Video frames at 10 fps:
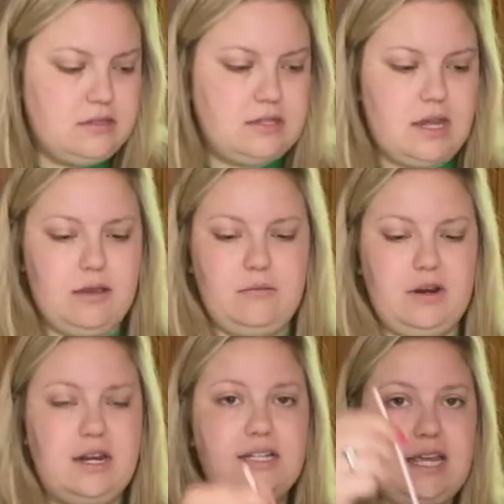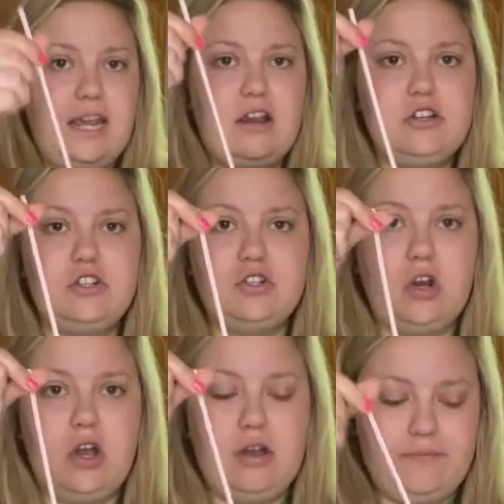So we're going to take our
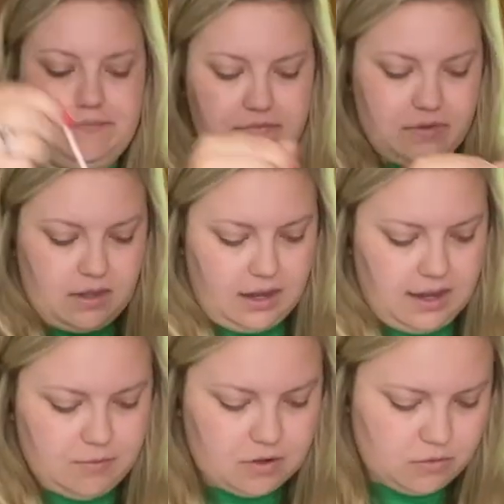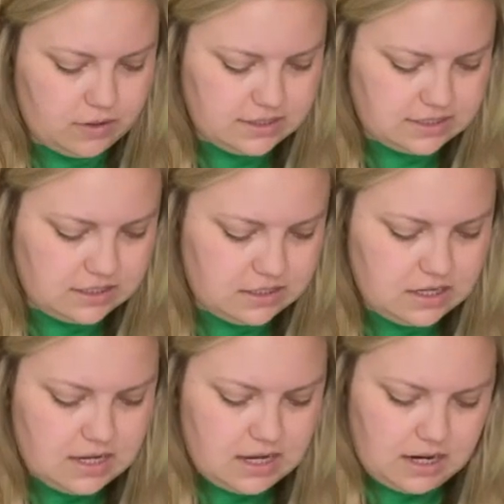straw and we're going to,
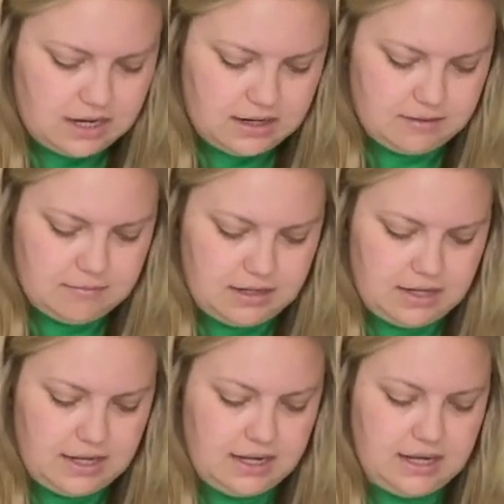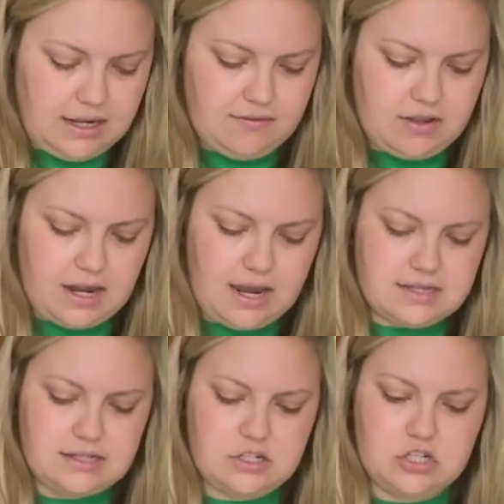and it even
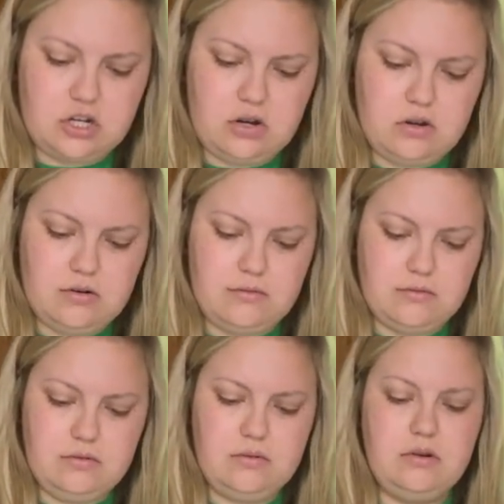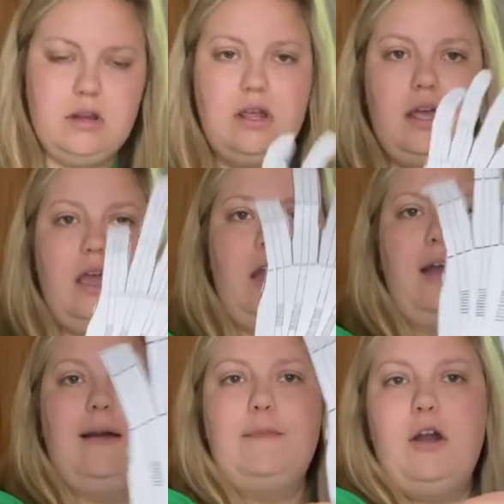has it shown
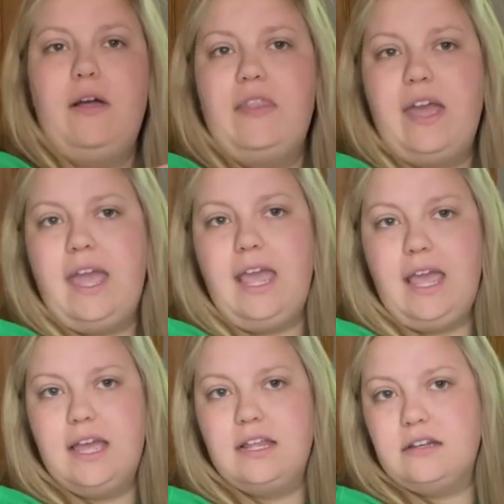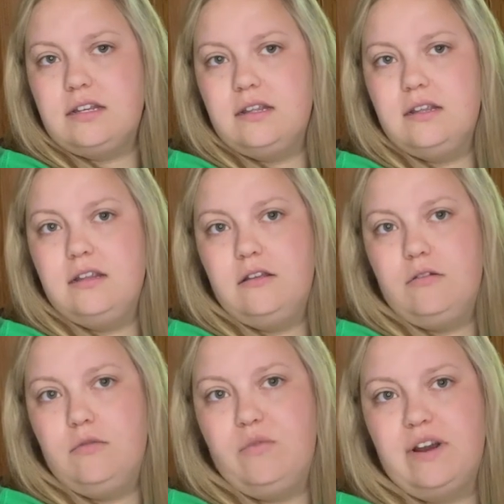on the hand
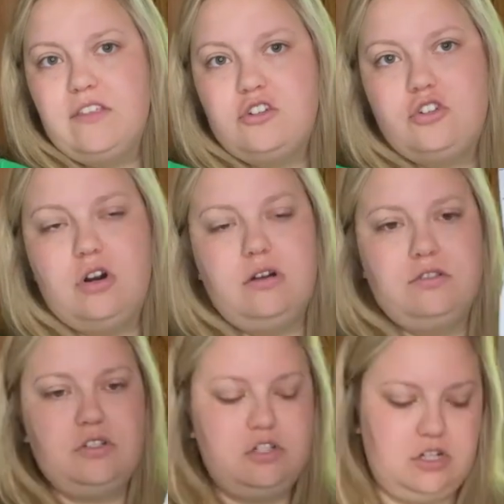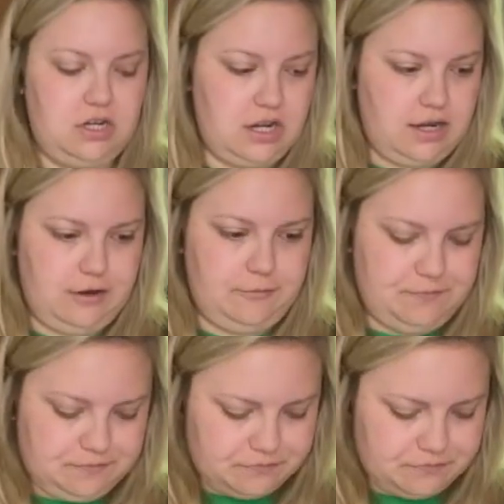where the straws should go.